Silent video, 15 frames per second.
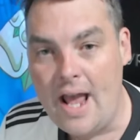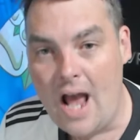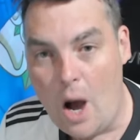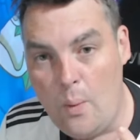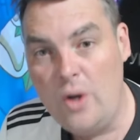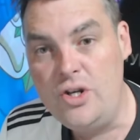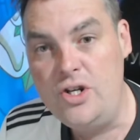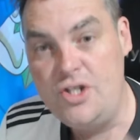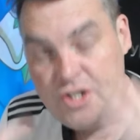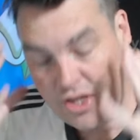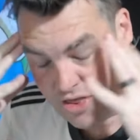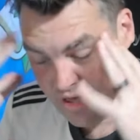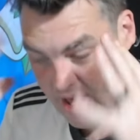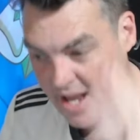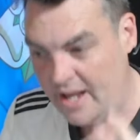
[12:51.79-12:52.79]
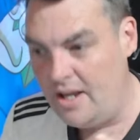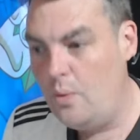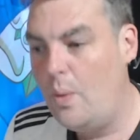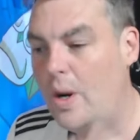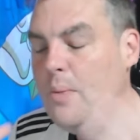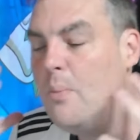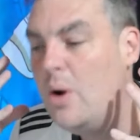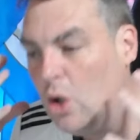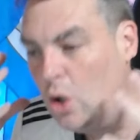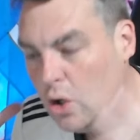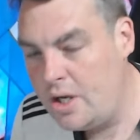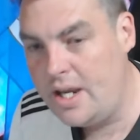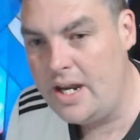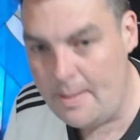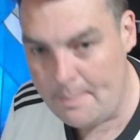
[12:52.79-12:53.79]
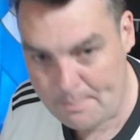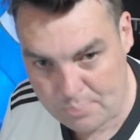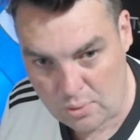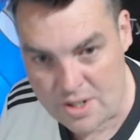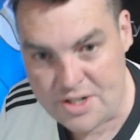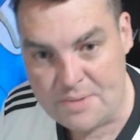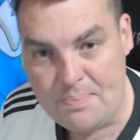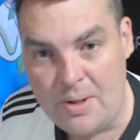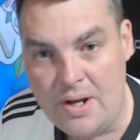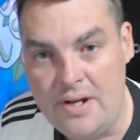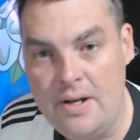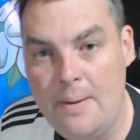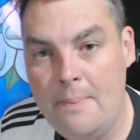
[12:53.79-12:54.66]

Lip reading: I want you to think when we're looking at Brisbane